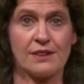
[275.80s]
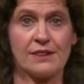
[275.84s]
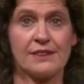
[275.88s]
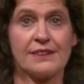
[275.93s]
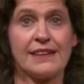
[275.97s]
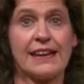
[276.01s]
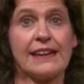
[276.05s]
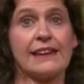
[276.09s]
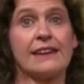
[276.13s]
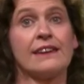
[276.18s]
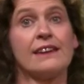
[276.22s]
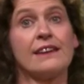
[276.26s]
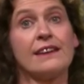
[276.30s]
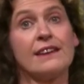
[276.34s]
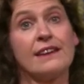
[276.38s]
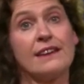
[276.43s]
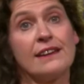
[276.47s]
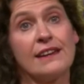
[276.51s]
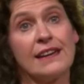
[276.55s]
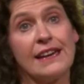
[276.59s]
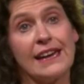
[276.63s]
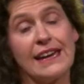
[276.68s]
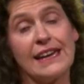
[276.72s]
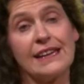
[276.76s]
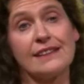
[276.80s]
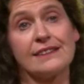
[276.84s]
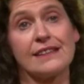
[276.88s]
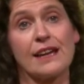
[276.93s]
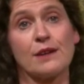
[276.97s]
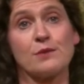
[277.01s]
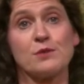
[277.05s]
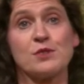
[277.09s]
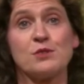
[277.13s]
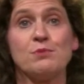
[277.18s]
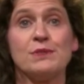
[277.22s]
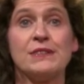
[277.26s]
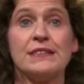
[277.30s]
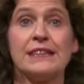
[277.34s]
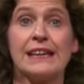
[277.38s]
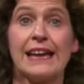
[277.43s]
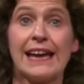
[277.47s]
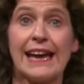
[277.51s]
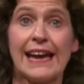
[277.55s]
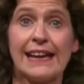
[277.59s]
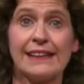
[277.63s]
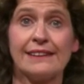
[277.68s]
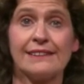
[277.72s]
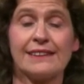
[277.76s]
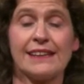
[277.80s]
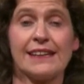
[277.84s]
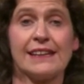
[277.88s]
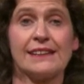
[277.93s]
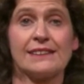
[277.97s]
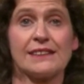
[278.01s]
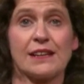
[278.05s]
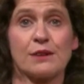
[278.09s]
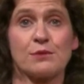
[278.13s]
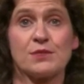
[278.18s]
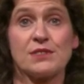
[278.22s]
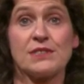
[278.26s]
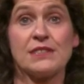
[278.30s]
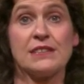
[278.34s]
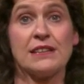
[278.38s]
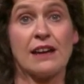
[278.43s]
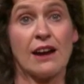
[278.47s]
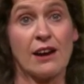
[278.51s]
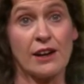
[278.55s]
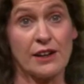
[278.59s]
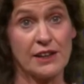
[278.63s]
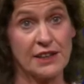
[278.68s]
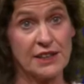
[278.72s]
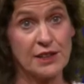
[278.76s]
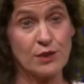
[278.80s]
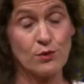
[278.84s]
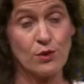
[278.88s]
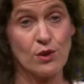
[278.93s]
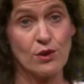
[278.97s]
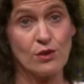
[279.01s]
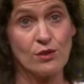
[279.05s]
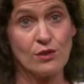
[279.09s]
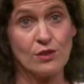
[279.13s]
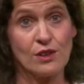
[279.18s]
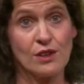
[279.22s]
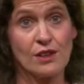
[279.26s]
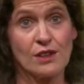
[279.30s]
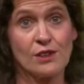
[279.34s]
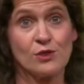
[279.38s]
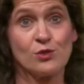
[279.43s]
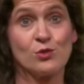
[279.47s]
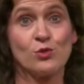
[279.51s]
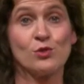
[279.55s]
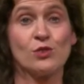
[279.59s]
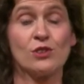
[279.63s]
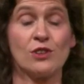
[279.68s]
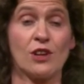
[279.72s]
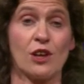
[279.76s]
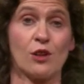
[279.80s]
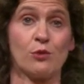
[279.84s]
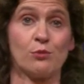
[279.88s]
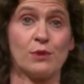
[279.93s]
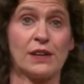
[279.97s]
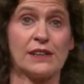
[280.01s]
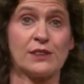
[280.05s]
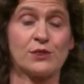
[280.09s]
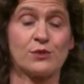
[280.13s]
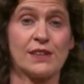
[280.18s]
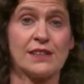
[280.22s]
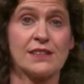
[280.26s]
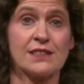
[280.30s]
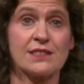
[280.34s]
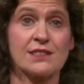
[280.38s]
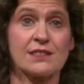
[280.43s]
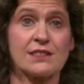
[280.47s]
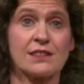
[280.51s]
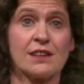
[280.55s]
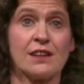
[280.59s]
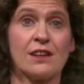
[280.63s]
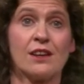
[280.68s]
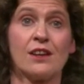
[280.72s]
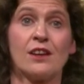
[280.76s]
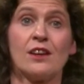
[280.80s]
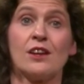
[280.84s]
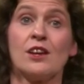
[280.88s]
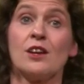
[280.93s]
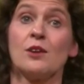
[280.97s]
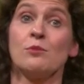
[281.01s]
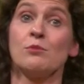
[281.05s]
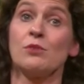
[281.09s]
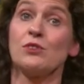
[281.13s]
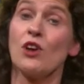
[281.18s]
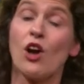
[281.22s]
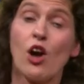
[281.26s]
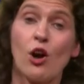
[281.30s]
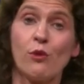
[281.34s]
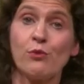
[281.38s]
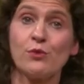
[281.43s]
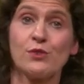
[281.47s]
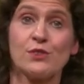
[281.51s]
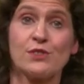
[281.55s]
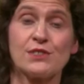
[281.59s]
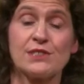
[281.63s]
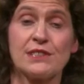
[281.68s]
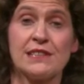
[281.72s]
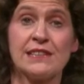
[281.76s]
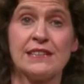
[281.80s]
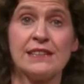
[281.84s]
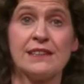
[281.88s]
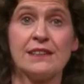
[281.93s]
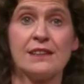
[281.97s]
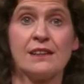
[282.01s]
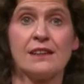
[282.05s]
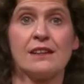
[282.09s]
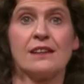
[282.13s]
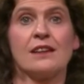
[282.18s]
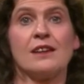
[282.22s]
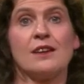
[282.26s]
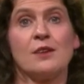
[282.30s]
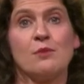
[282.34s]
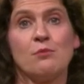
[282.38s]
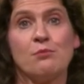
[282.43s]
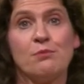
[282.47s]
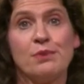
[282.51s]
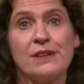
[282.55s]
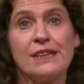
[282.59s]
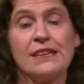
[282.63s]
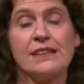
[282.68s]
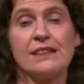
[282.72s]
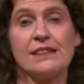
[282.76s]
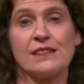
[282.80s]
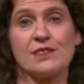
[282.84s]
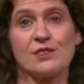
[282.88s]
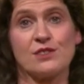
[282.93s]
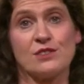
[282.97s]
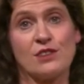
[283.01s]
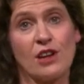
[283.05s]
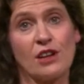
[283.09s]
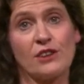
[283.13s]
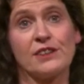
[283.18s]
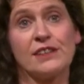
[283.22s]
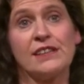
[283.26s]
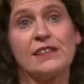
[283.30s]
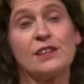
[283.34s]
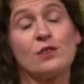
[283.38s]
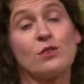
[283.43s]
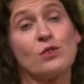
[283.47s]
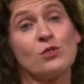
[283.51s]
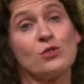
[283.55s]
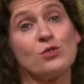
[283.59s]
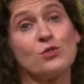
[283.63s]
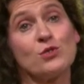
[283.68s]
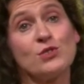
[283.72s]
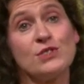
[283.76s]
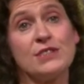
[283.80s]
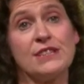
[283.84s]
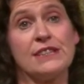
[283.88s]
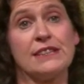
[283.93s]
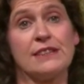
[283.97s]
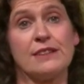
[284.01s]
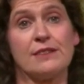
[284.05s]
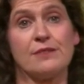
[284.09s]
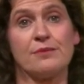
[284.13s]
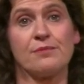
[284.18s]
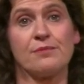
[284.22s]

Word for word: Then A times B and A times C are equal to the null matrix, but obviously B is not equal to C.